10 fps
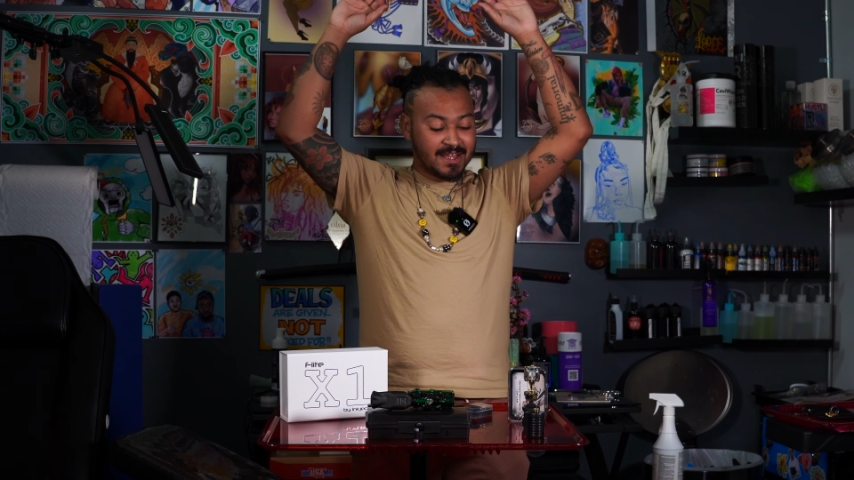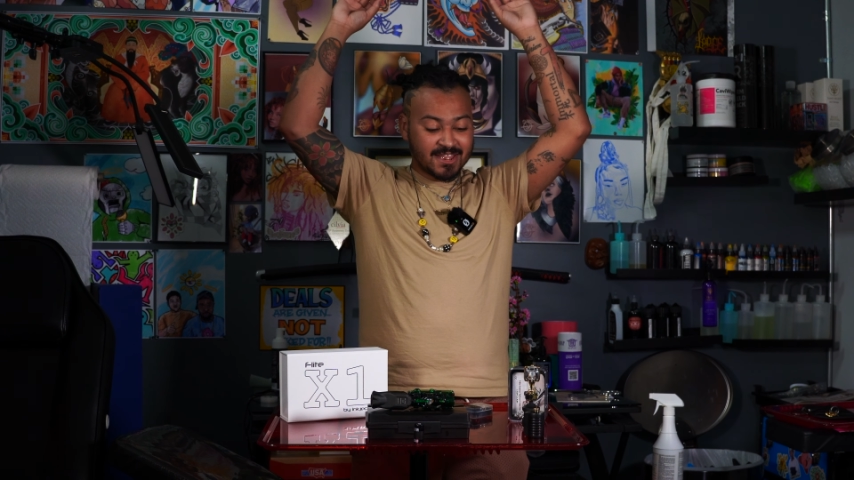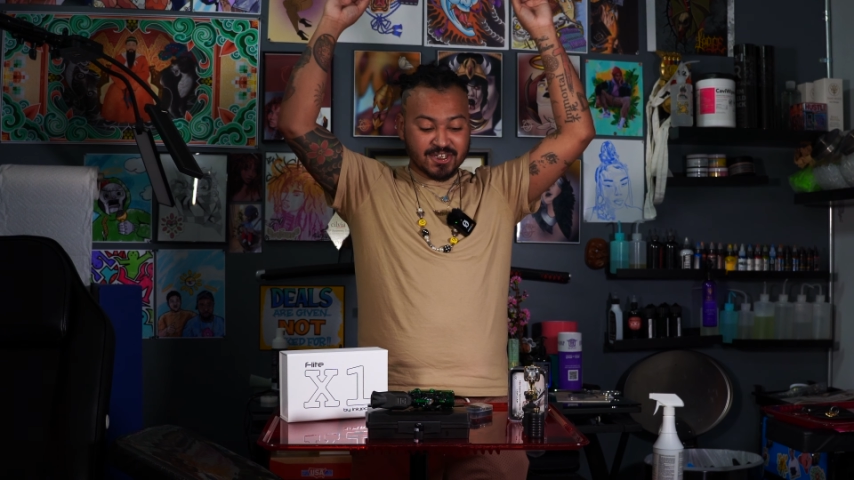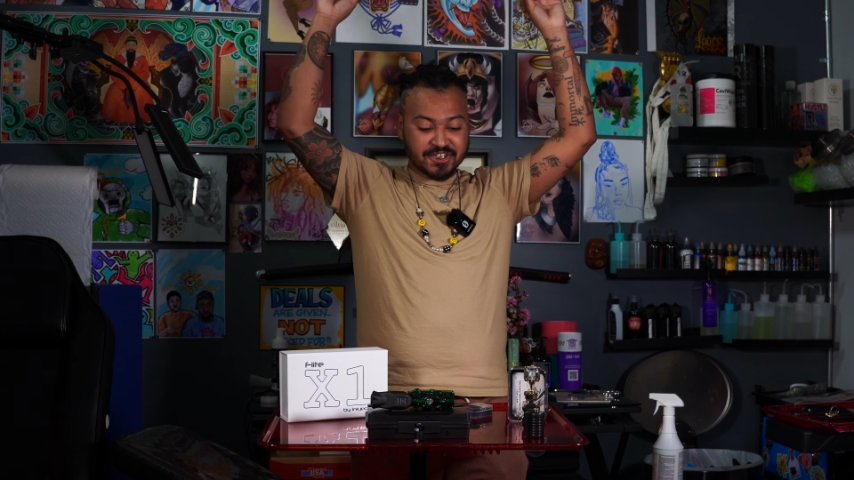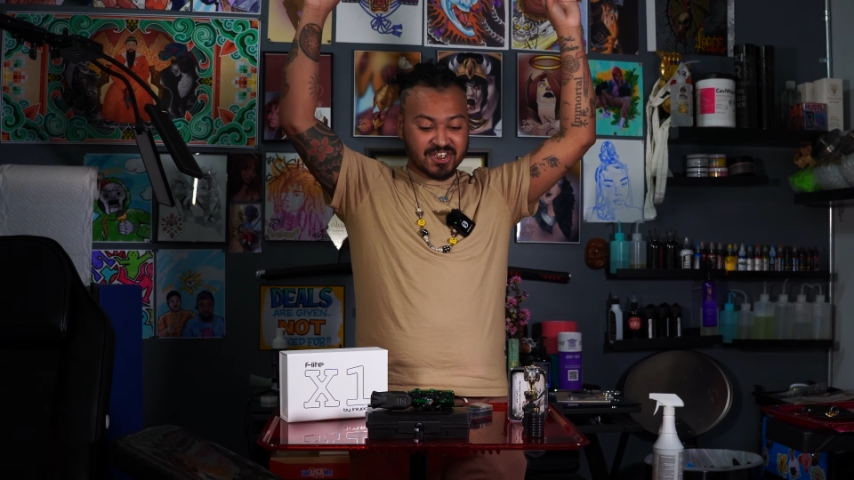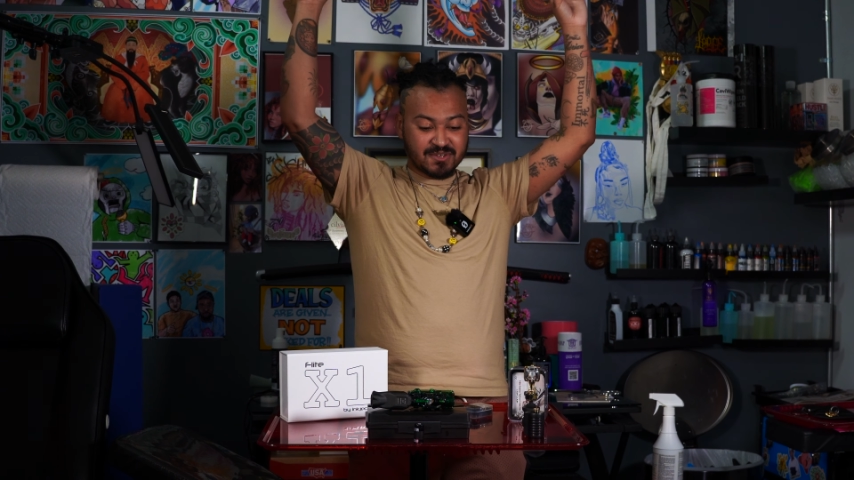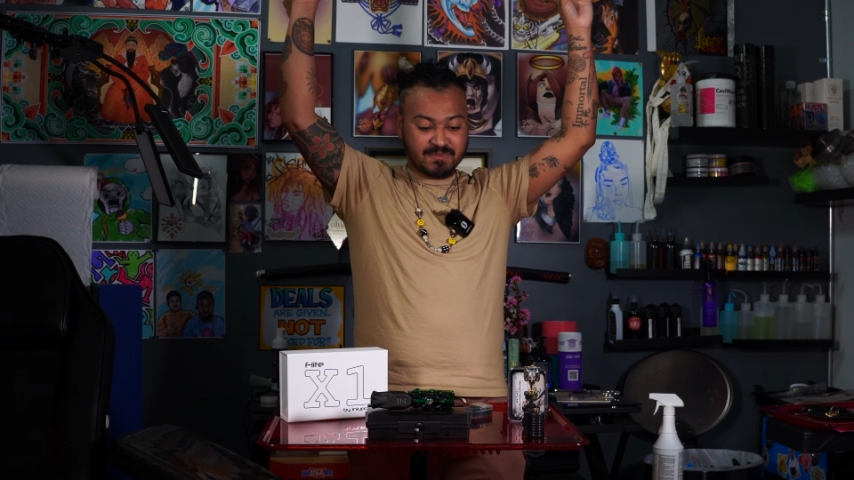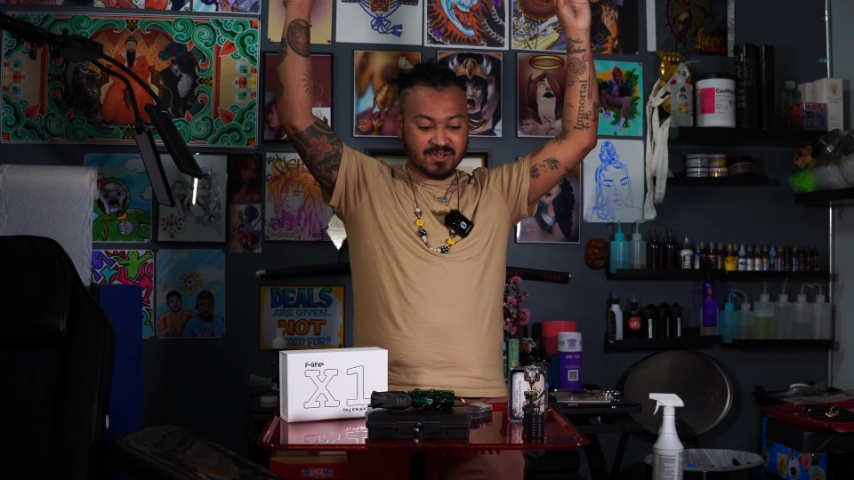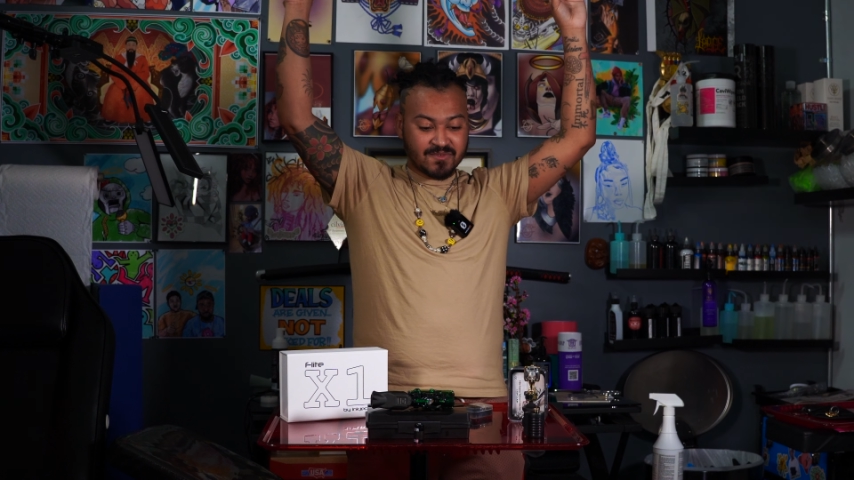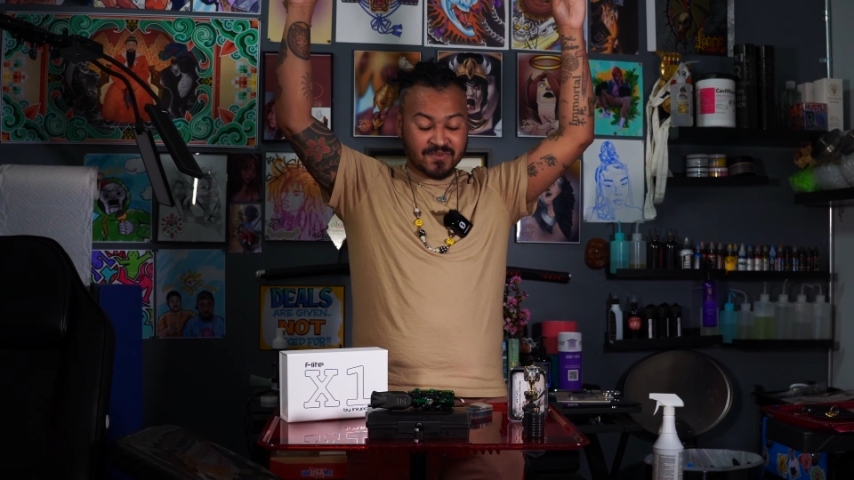This shit is
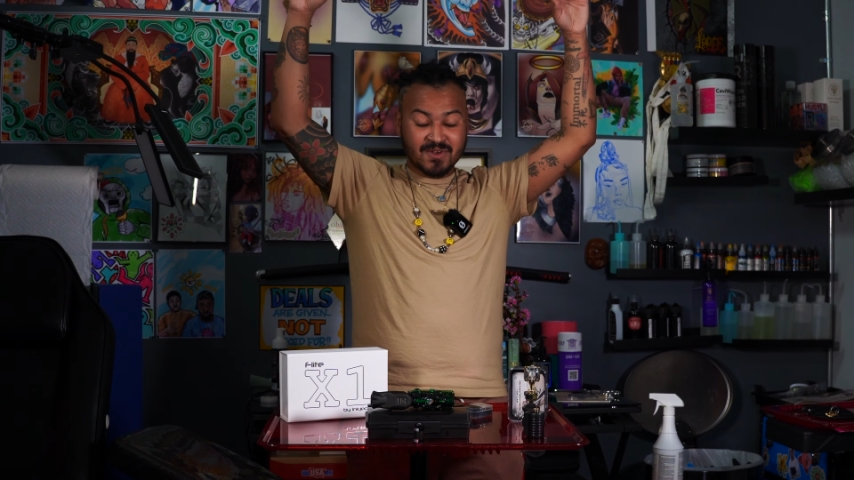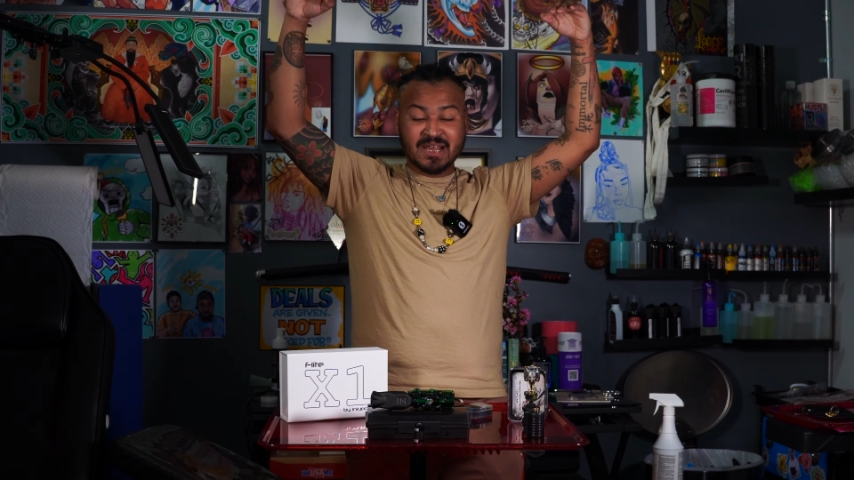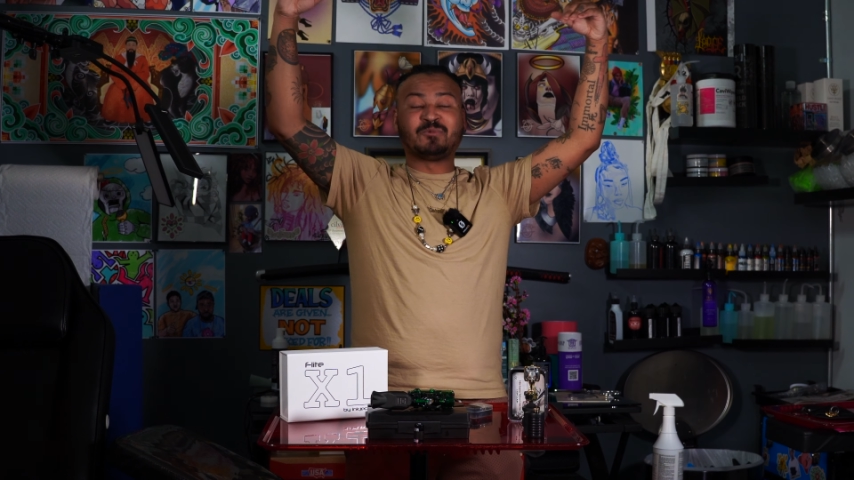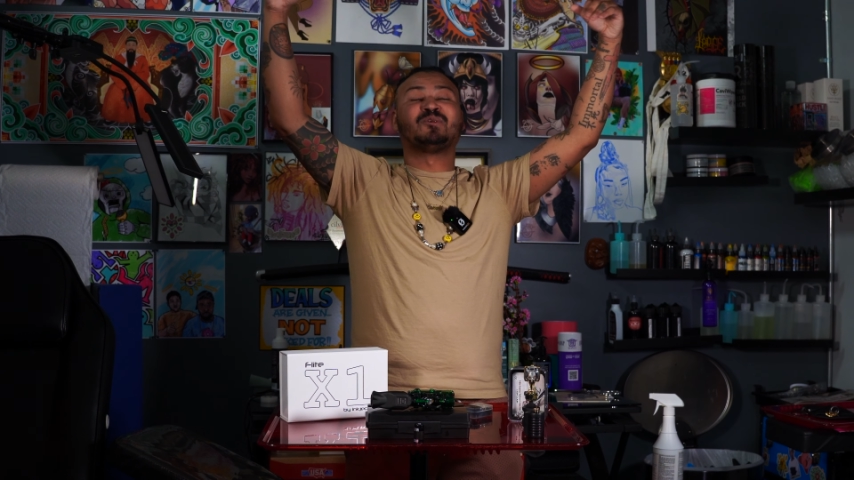beautiful and it